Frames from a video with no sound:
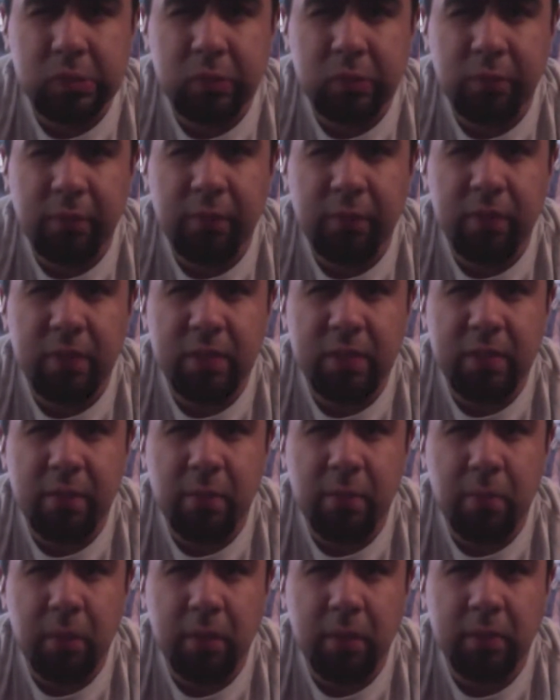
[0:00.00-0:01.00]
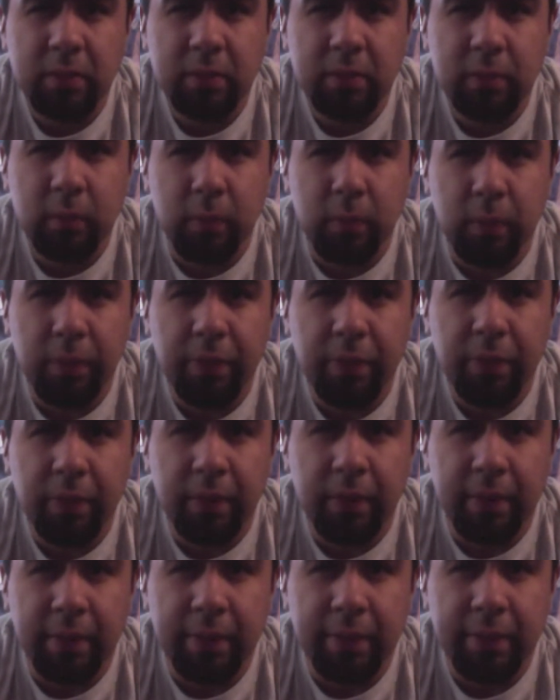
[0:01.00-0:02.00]
57 bucks with a
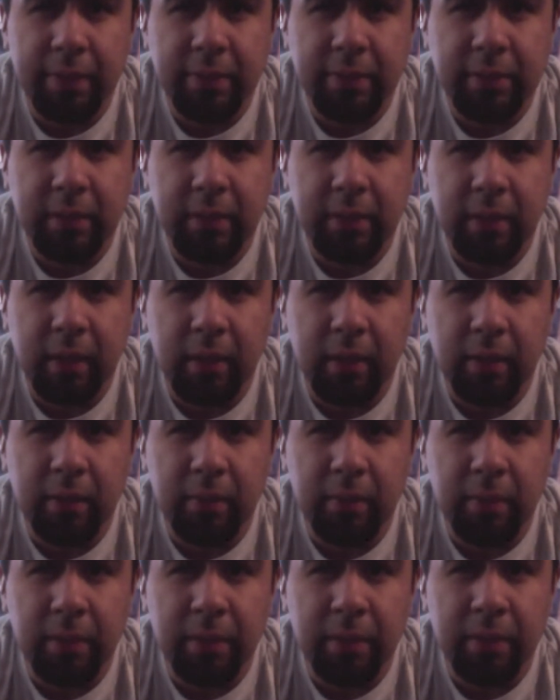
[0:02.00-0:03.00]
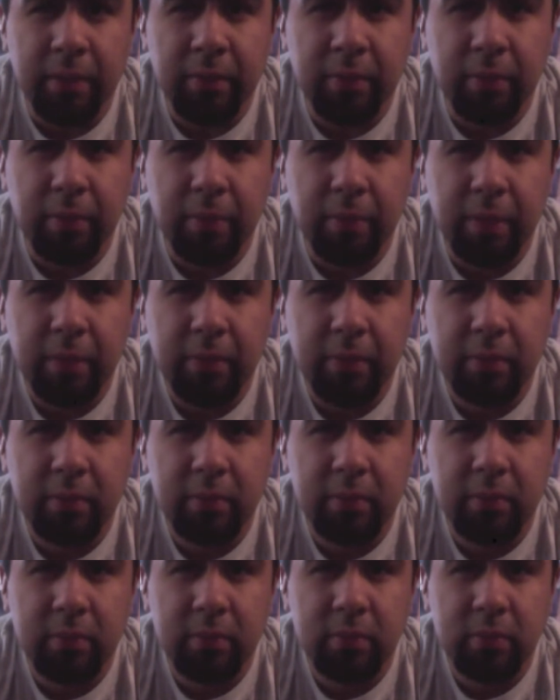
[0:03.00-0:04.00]
uh, $10 mail-in rebate.
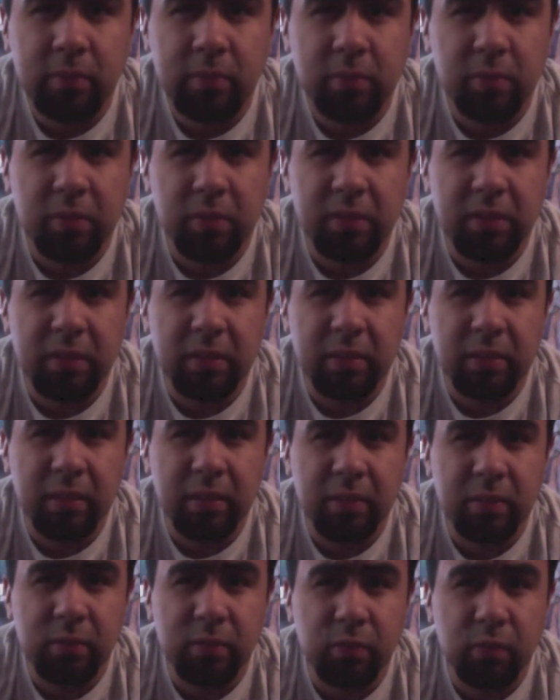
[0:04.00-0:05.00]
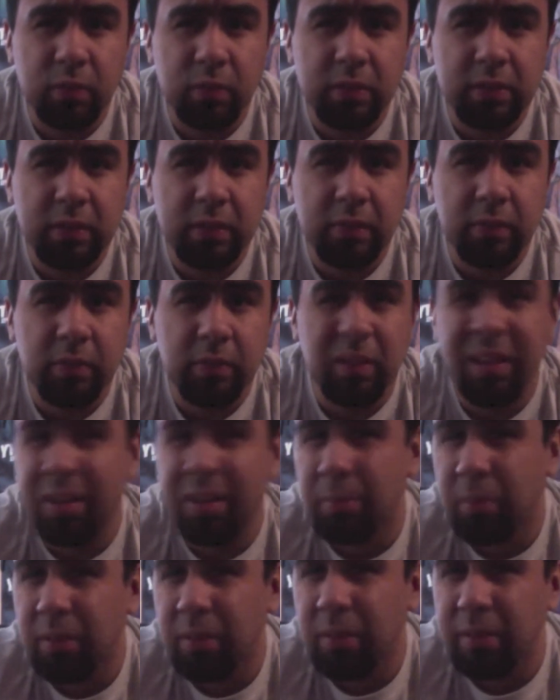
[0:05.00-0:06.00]
Which brings it down to 47. You gotta
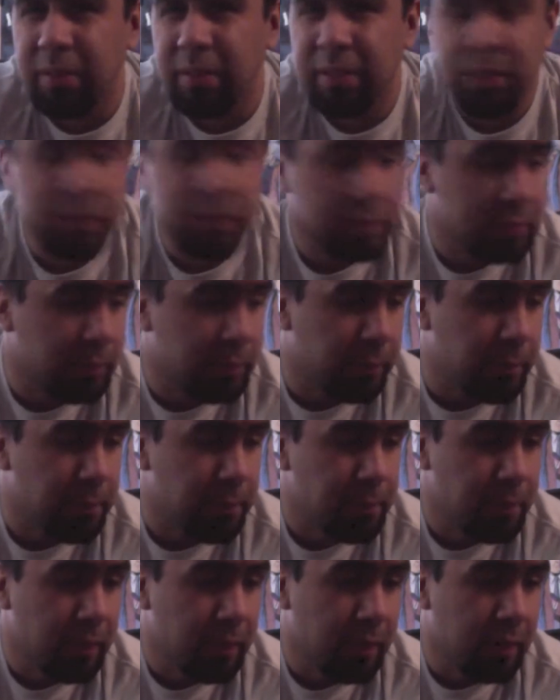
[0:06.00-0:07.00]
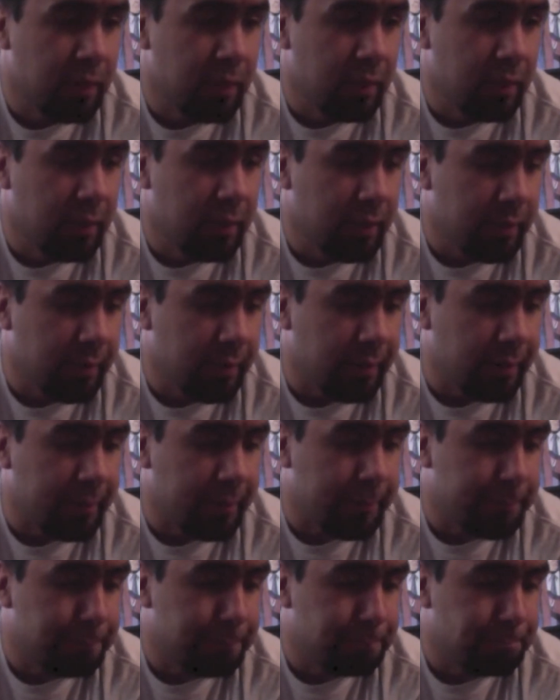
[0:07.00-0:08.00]
mail it in, so
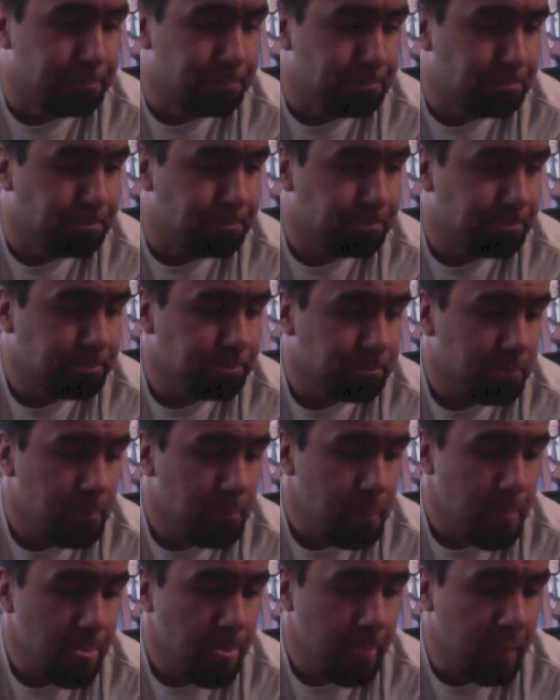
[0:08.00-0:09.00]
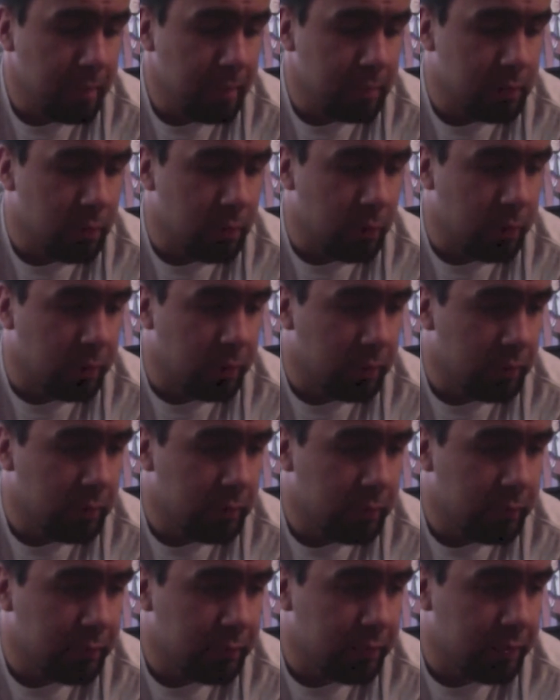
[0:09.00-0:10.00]
um, total
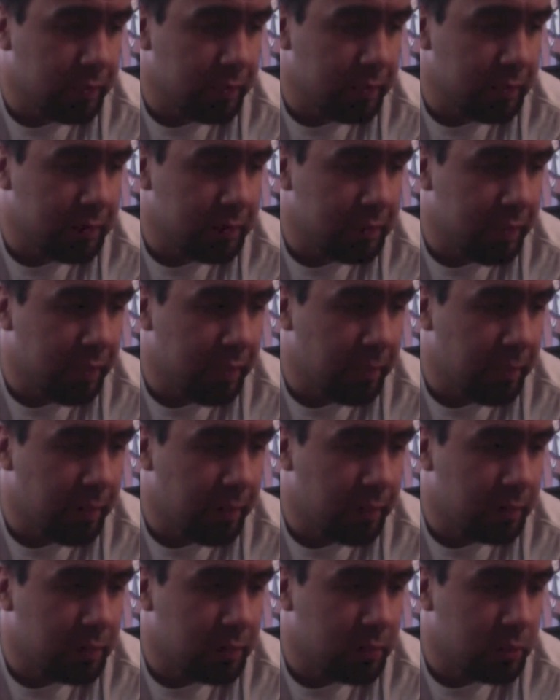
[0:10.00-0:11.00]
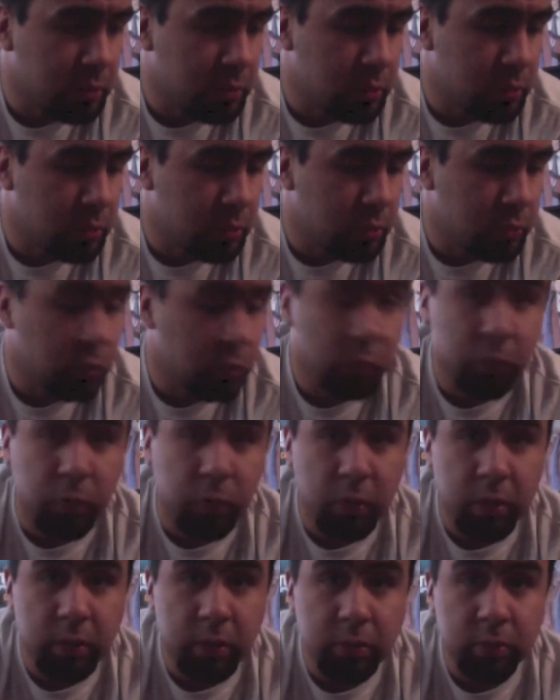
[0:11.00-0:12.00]
for this came out to
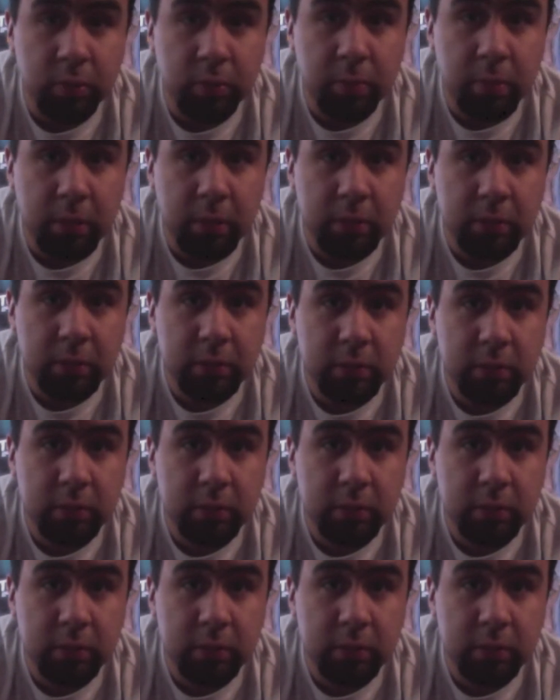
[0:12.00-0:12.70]
400 bucks.